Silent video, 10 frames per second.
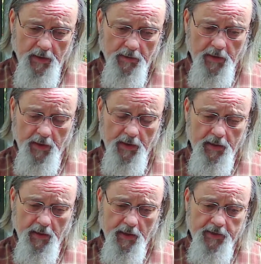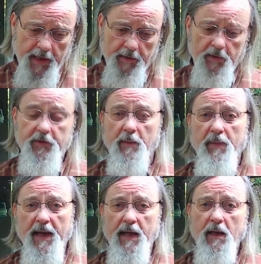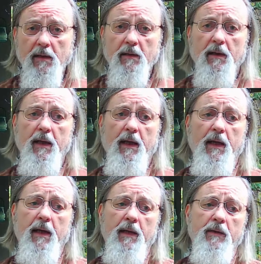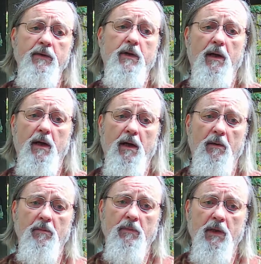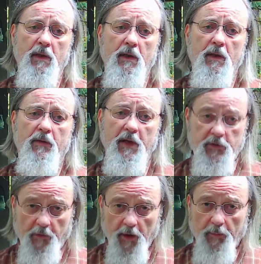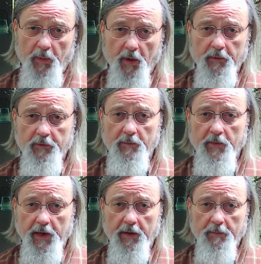the town of Gibeah, and things fall apart from there.